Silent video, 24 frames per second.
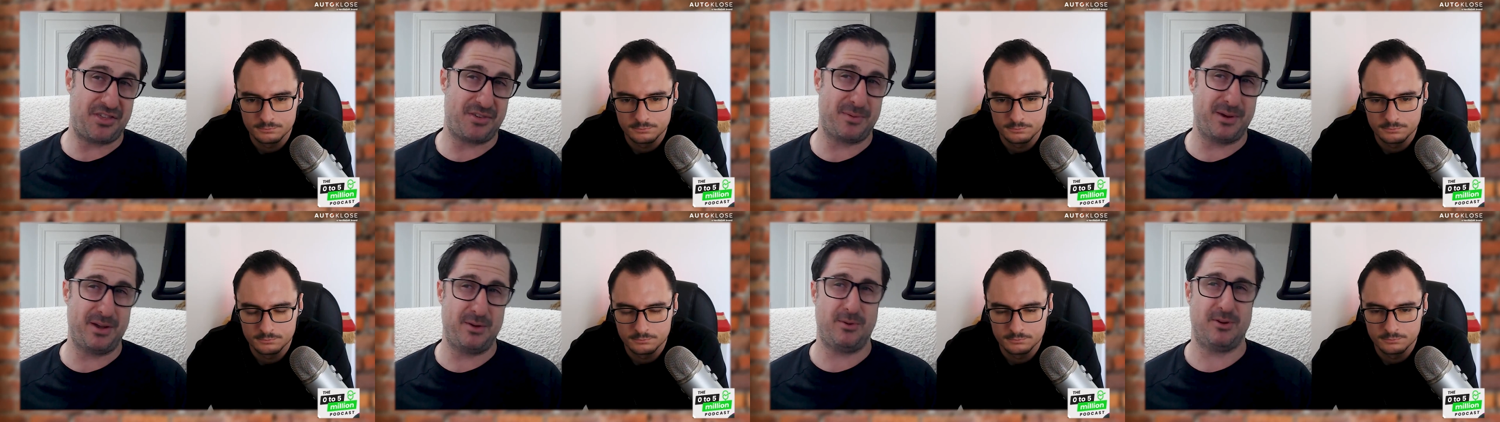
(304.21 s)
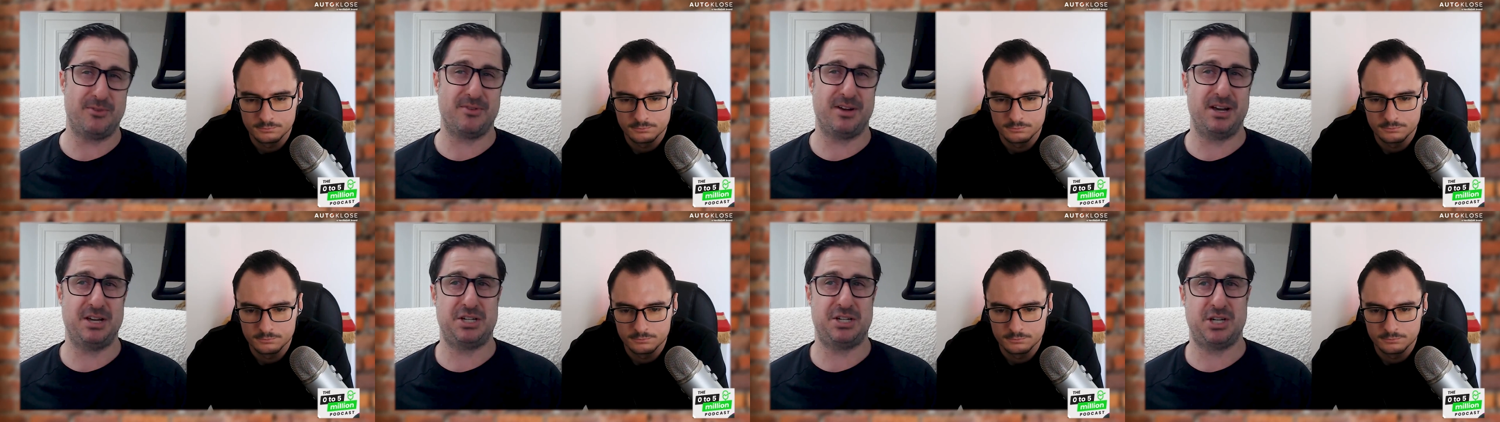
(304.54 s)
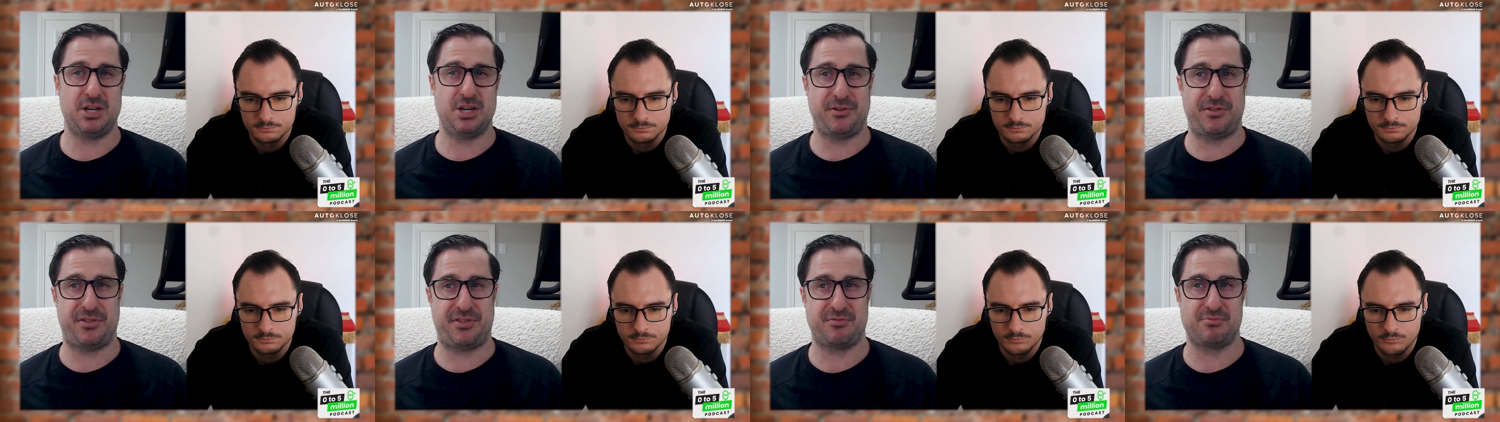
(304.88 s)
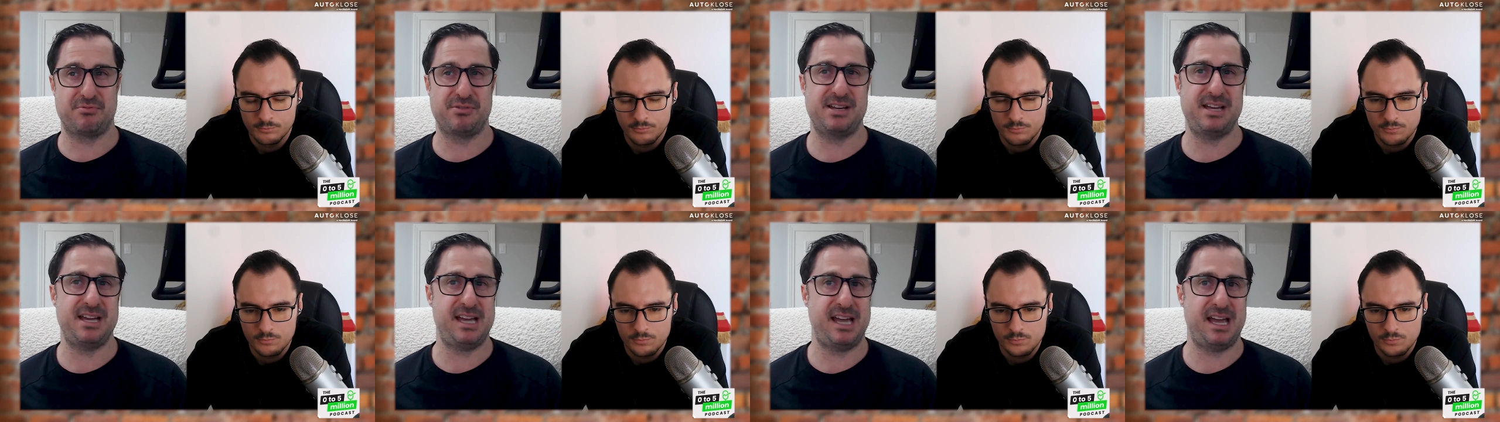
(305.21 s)
Speaker 1: three one ratio
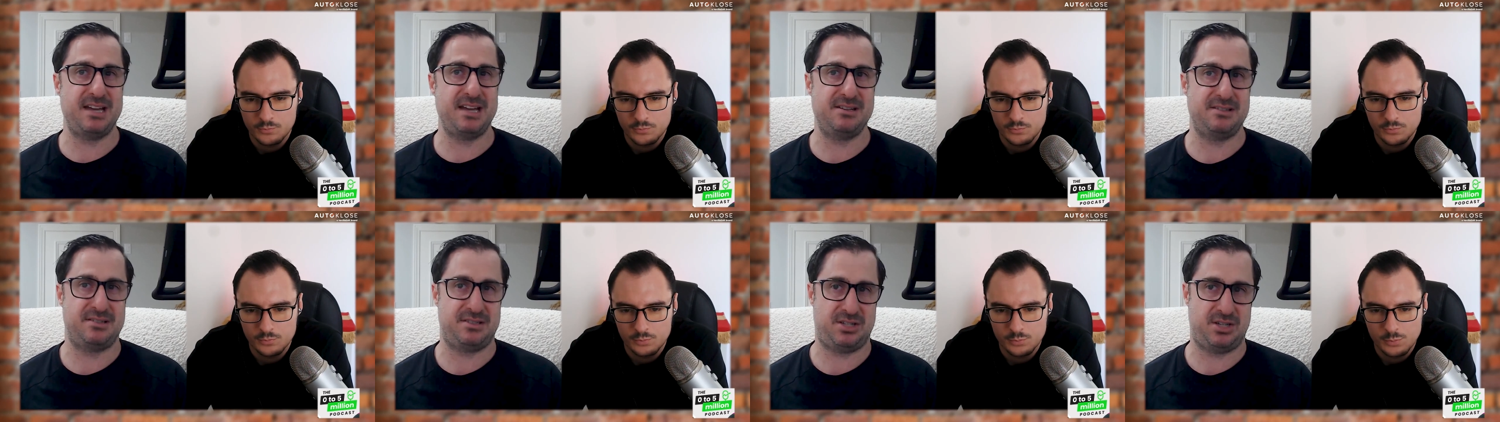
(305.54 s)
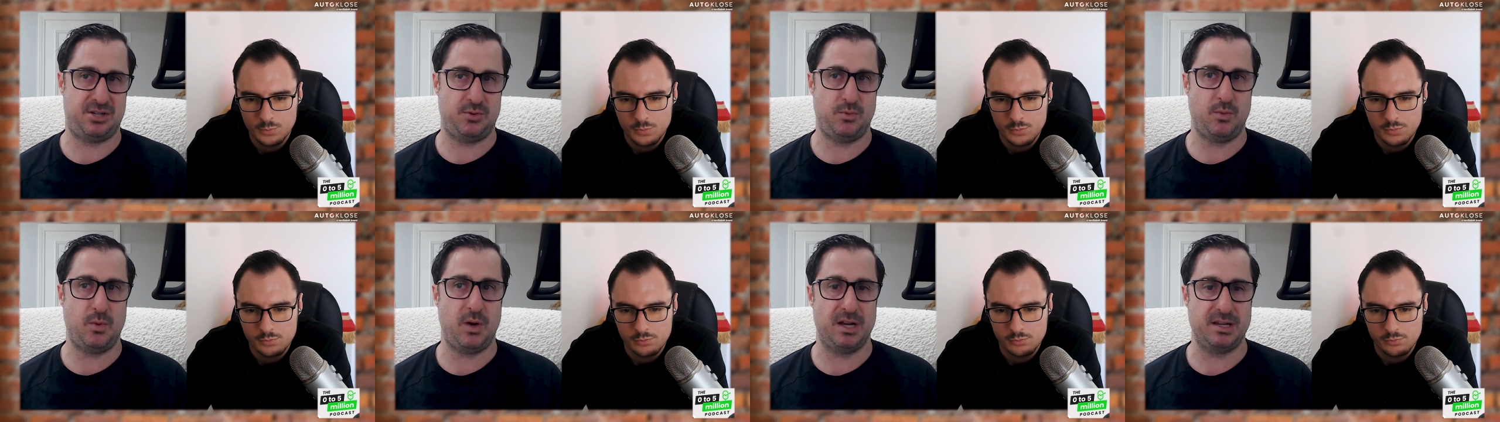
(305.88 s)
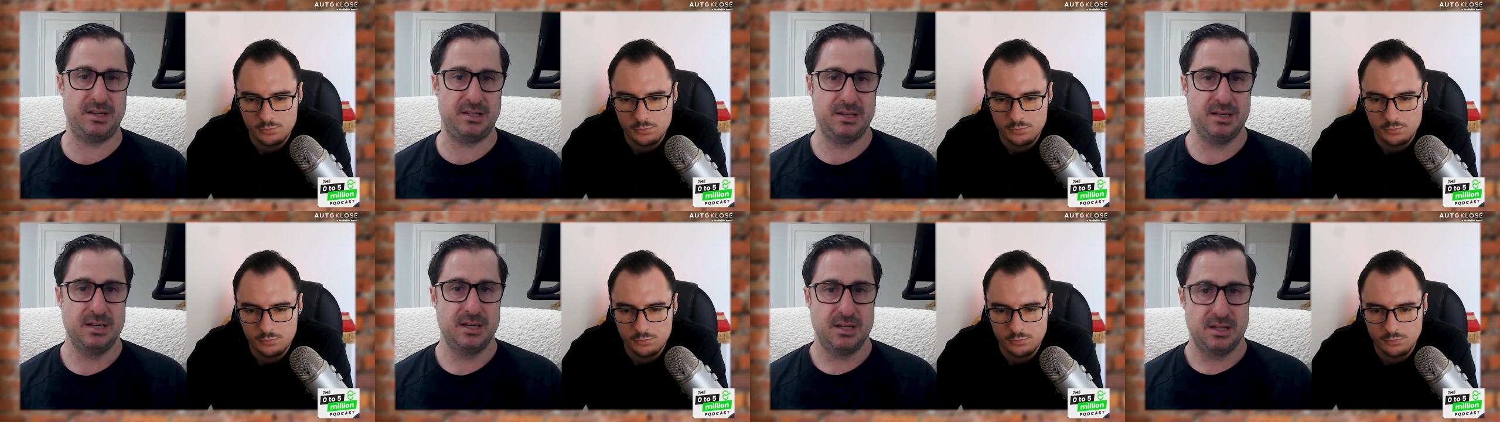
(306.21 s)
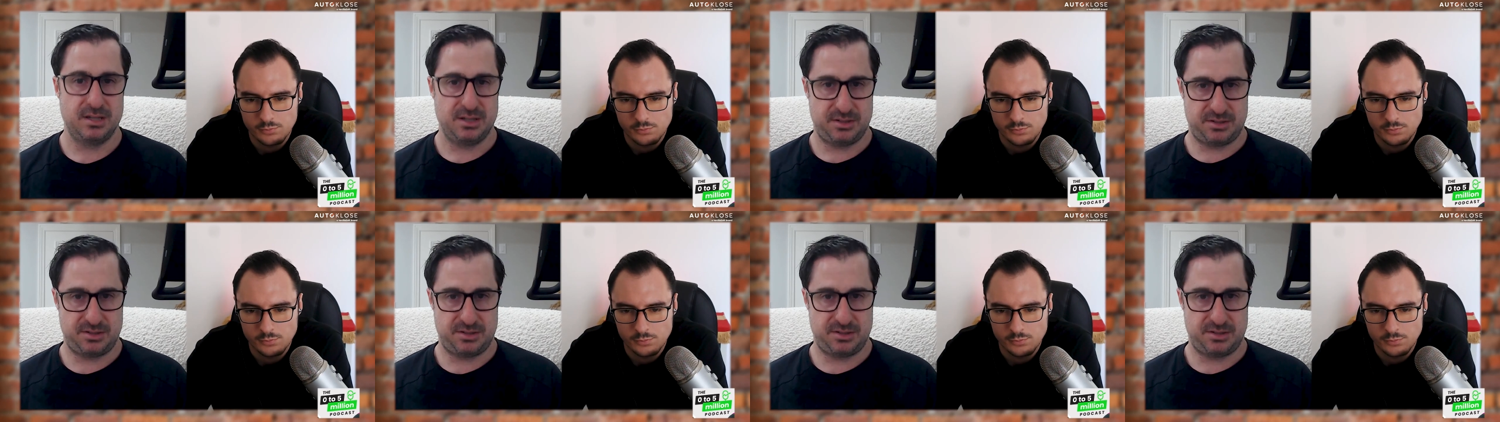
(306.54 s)
three A's to one